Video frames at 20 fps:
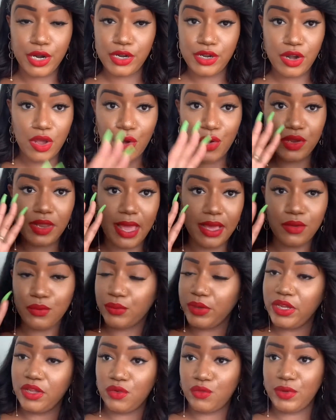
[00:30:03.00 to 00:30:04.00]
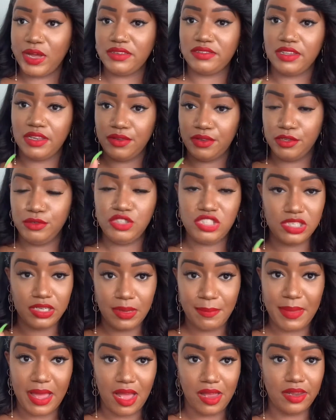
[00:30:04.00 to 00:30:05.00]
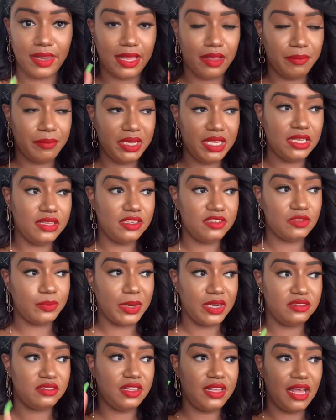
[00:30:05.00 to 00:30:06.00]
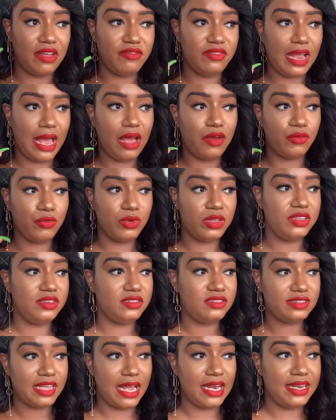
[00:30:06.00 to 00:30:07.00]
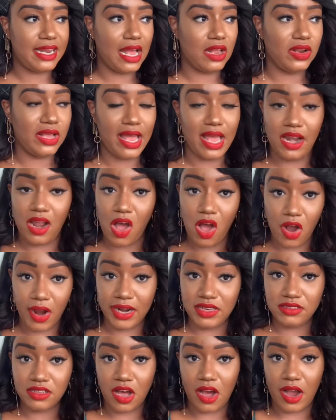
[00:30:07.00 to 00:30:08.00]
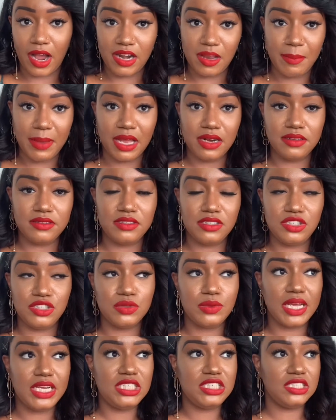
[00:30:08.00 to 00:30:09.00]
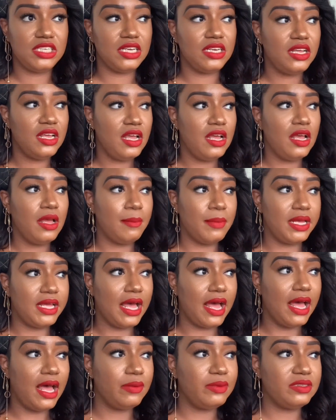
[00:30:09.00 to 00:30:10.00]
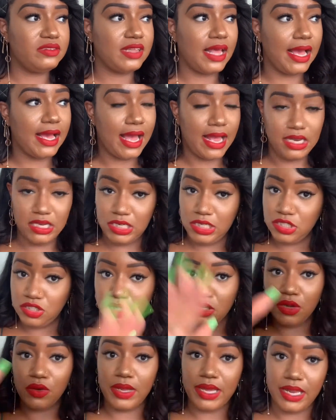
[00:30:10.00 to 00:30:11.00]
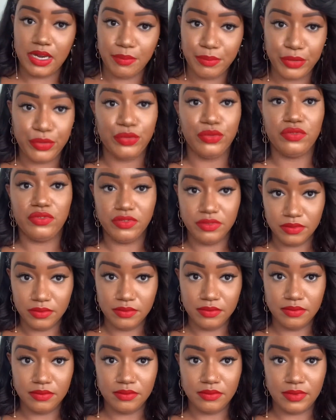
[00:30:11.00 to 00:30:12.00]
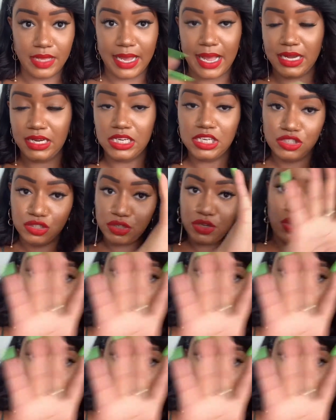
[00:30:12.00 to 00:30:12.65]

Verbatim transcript: or no like real resolution about. Like me and this person have not really sat down and had a heart to heart about a situation. But God was like, I need you to go ahead and move. Like I need you to